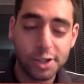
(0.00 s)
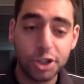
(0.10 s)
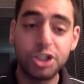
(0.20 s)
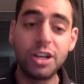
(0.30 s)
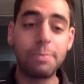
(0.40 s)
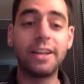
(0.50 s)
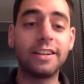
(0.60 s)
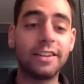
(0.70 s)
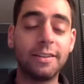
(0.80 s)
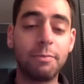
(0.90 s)

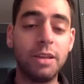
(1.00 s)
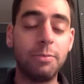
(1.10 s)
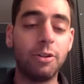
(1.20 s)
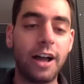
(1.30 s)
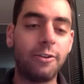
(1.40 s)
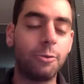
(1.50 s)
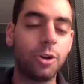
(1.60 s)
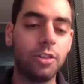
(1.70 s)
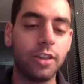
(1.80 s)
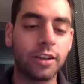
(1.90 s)
shipping people out? What
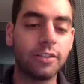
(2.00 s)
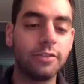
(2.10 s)
do you think?